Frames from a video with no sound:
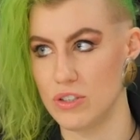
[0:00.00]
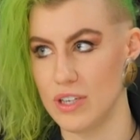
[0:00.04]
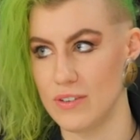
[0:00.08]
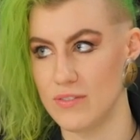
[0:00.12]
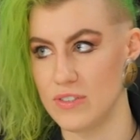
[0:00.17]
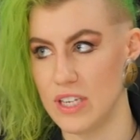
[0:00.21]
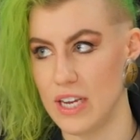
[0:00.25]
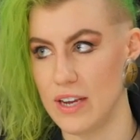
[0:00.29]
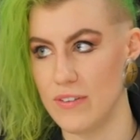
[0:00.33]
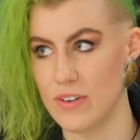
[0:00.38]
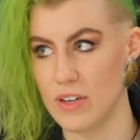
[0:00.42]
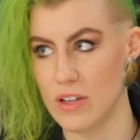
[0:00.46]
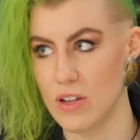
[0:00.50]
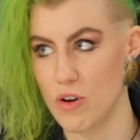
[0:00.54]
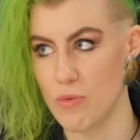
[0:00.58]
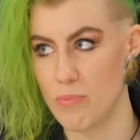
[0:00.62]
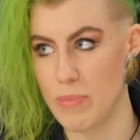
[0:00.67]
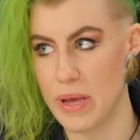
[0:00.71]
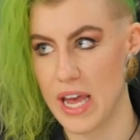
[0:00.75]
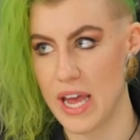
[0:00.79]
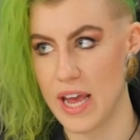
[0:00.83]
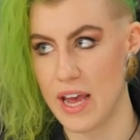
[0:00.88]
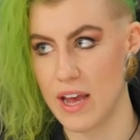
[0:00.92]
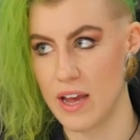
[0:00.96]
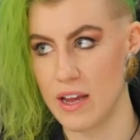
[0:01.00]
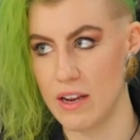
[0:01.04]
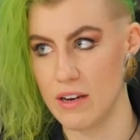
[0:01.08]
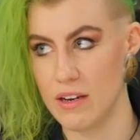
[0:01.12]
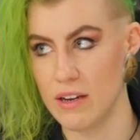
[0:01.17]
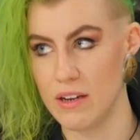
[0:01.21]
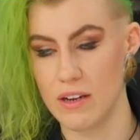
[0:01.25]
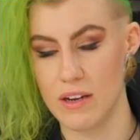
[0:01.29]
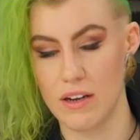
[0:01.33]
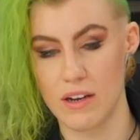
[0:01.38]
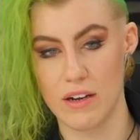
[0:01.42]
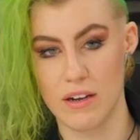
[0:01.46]
You have David Lo Pan
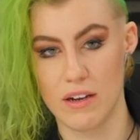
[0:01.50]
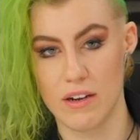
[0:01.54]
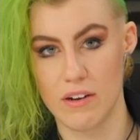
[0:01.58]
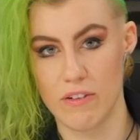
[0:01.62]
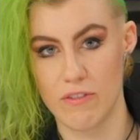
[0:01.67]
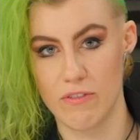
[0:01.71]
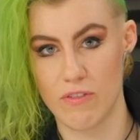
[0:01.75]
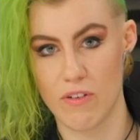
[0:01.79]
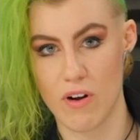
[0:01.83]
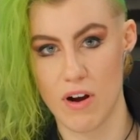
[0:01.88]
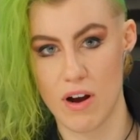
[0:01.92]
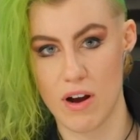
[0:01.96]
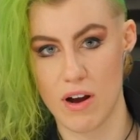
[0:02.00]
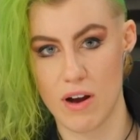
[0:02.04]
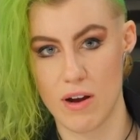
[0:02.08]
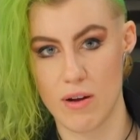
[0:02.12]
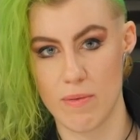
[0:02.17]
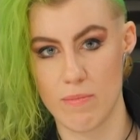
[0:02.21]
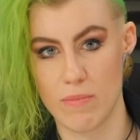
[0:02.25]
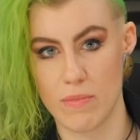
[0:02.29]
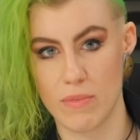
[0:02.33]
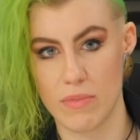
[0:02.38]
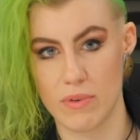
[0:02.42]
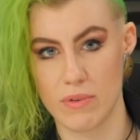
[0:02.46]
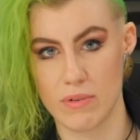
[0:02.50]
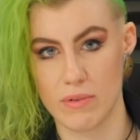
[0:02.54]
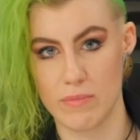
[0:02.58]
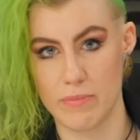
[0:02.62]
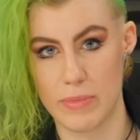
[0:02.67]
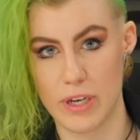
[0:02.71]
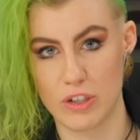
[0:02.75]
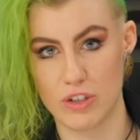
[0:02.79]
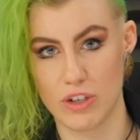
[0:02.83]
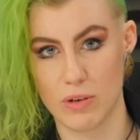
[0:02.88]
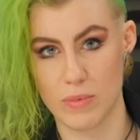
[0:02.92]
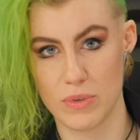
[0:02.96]
from
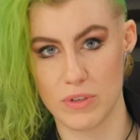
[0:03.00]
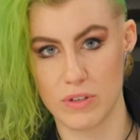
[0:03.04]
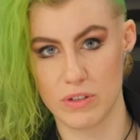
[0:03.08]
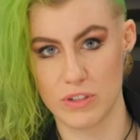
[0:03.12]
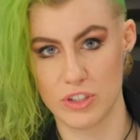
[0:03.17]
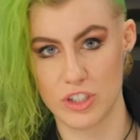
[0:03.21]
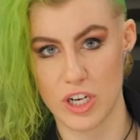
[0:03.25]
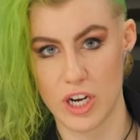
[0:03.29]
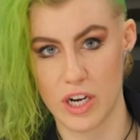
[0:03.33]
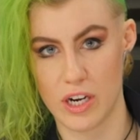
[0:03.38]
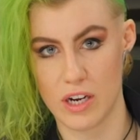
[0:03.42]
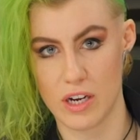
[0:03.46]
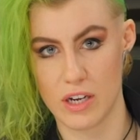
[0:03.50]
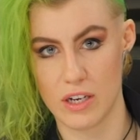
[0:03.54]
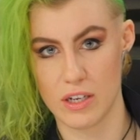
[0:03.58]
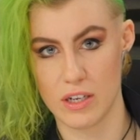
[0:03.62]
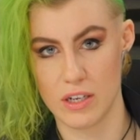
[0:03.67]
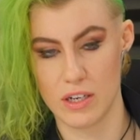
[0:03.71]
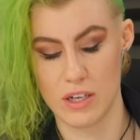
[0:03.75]
Big Trouble in Little China,